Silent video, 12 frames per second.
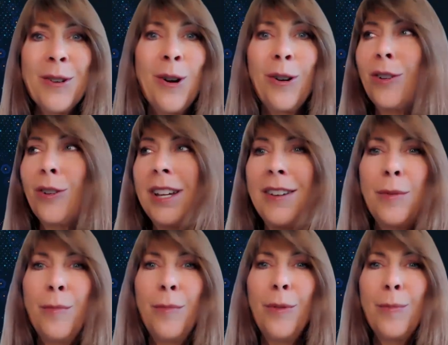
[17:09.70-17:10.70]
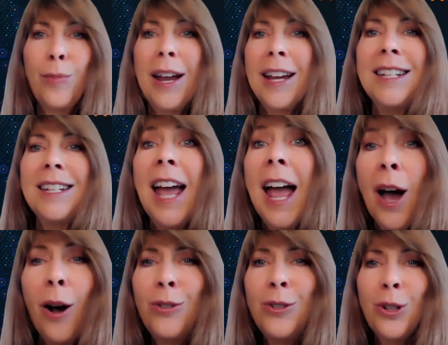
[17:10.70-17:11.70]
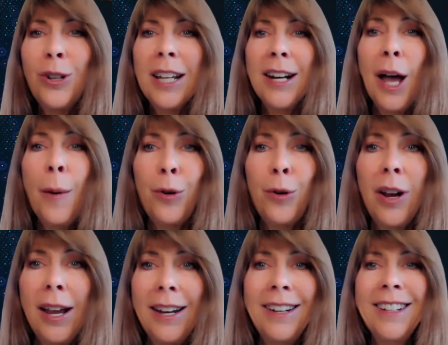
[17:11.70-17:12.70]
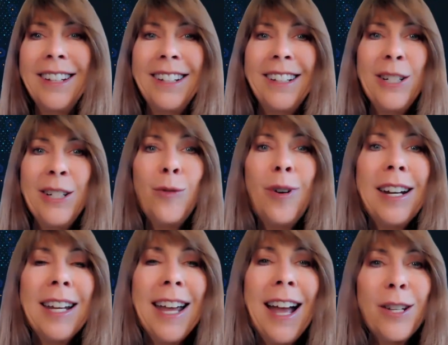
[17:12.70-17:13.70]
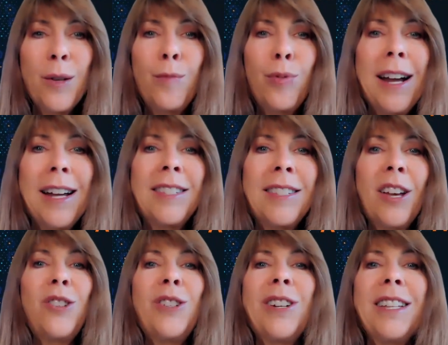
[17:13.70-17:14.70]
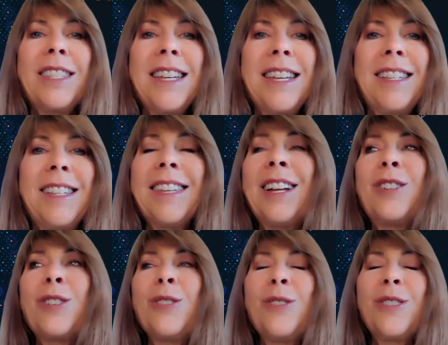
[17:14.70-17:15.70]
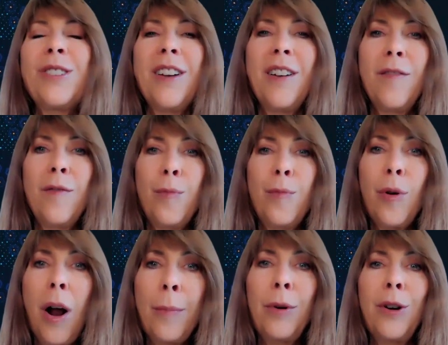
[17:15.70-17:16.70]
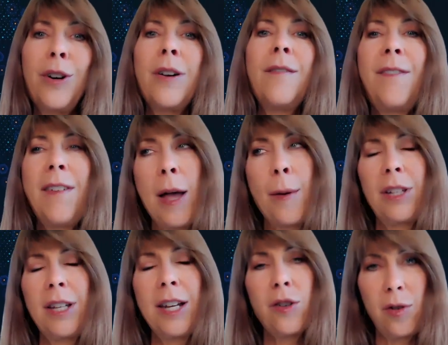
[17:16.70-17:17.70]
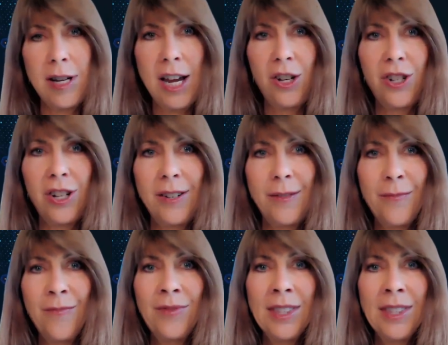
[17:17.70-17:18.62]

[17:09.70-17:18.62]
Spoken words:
Or even breaking down during an upgrade, you'll want to catch Brian's session on the essentials of proper family creation.